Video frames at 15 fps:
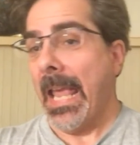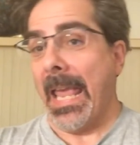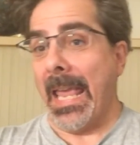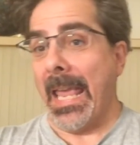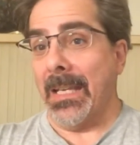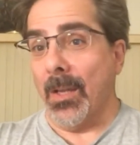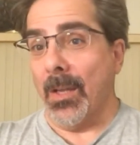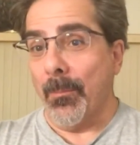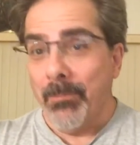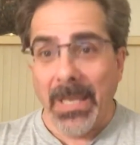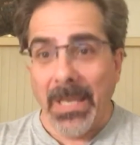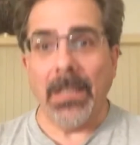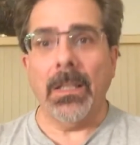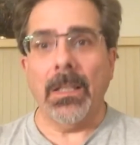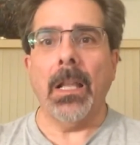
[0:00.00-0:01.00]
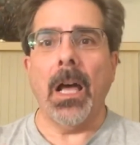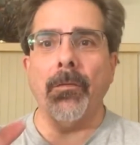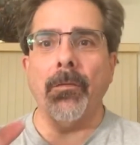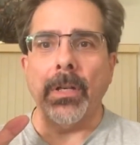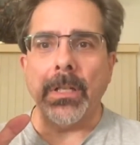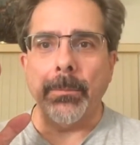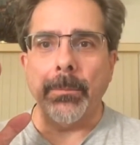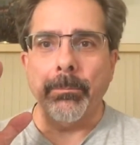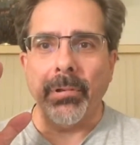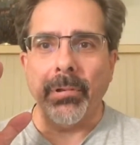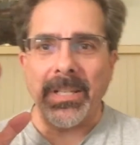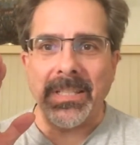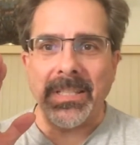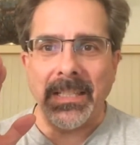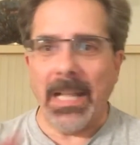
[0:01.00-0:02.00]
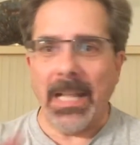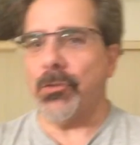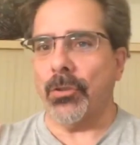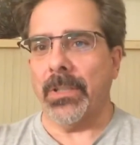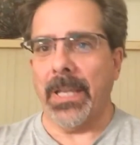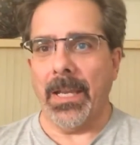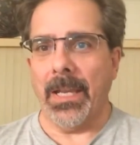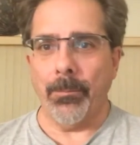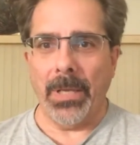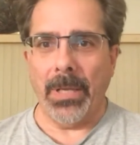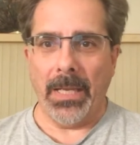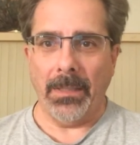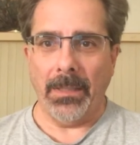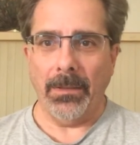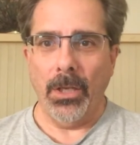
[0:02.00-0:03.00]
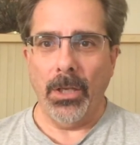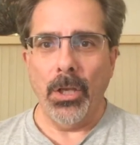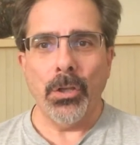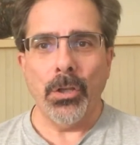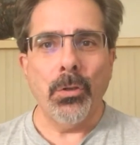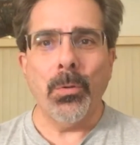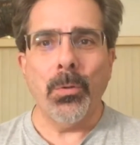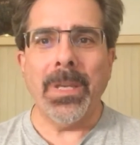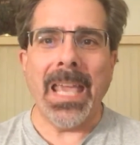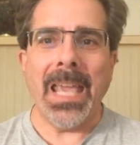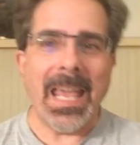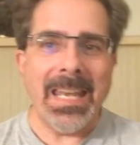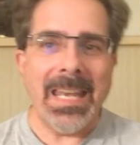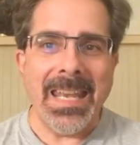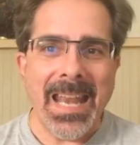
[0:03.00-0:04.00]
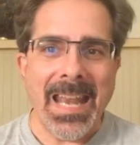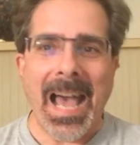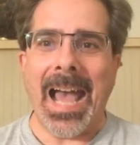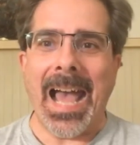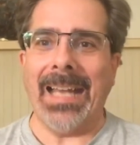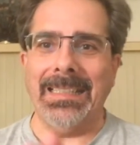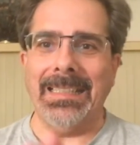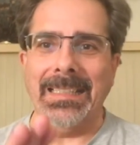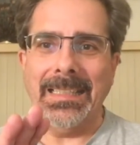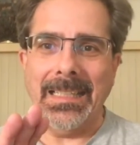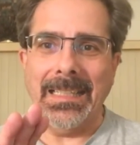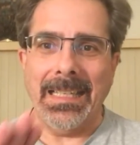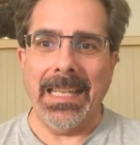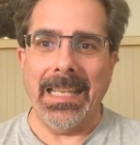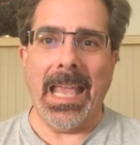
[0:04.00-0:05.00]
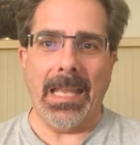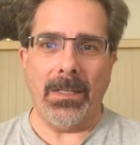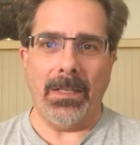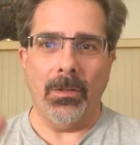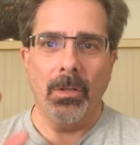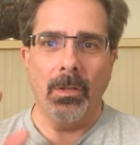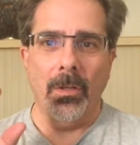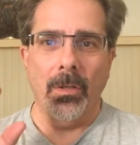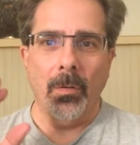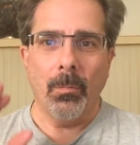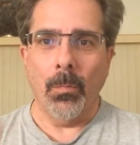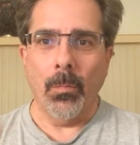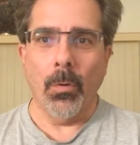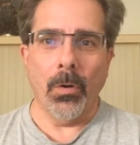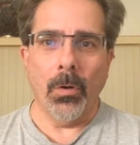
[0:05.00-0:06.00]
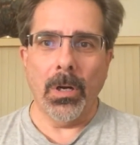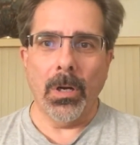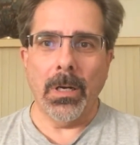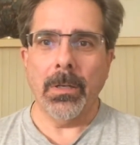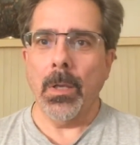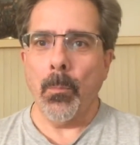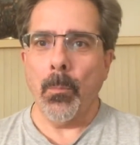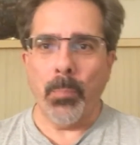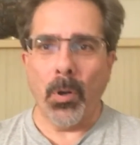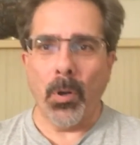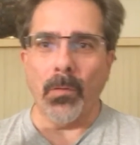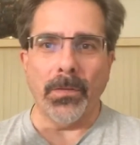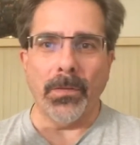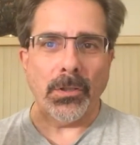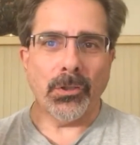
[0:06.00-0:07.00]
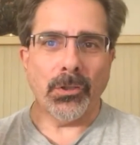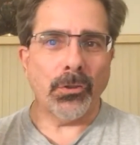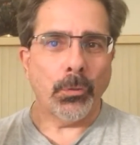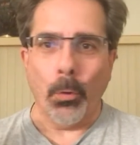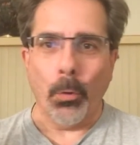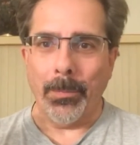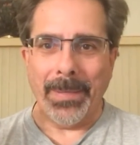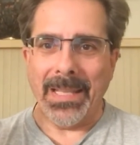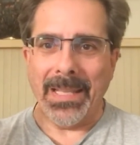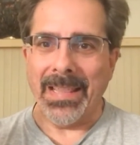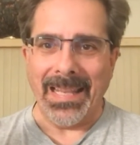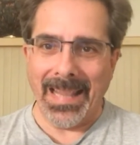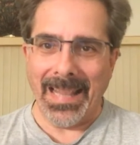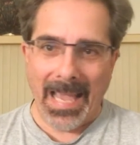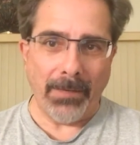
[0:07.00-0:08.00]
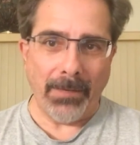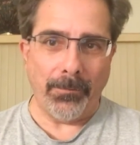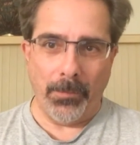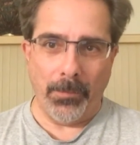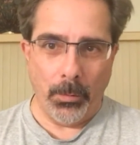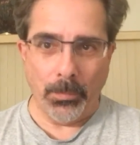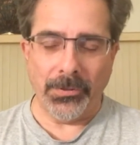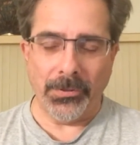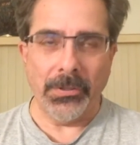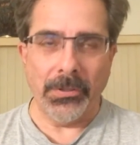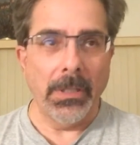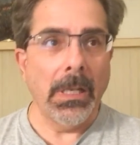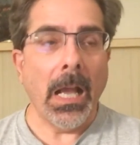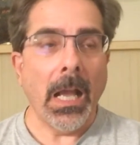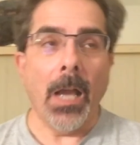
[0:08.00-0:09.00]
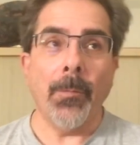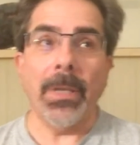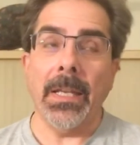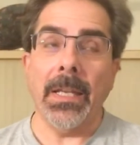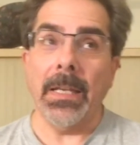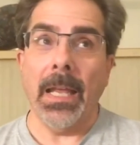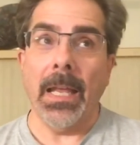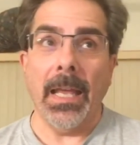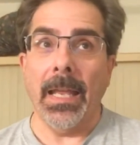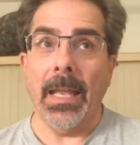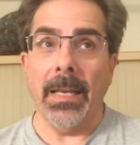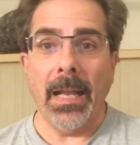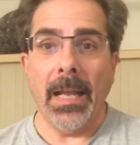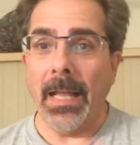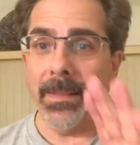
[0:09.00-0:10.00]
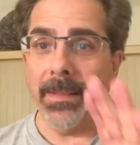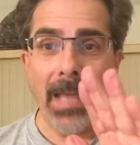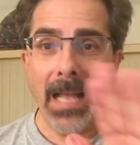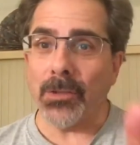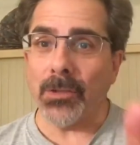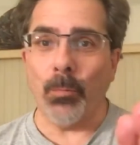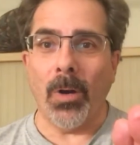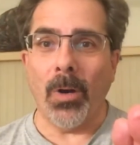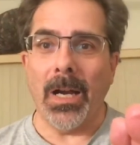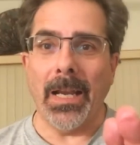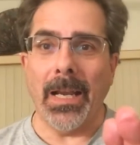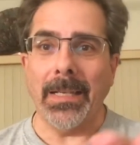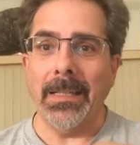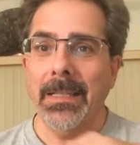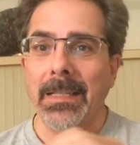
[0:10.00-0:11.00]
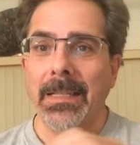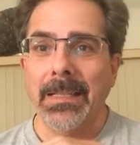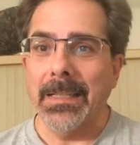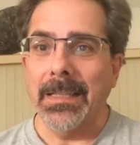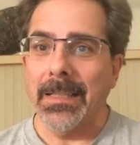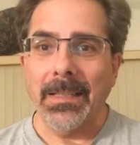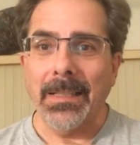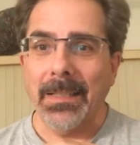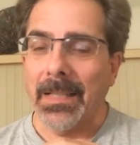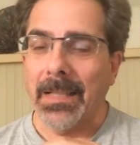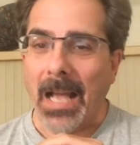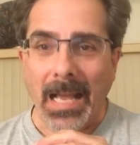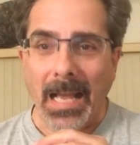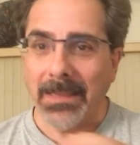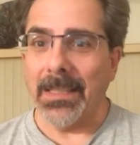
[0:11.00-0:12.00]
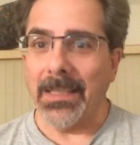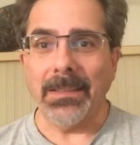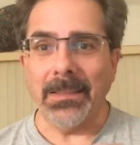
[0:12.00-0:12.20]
in the middle of a presidential campaign. You cannot get more perfect stormy than that, folks. I mean, and that's why I think the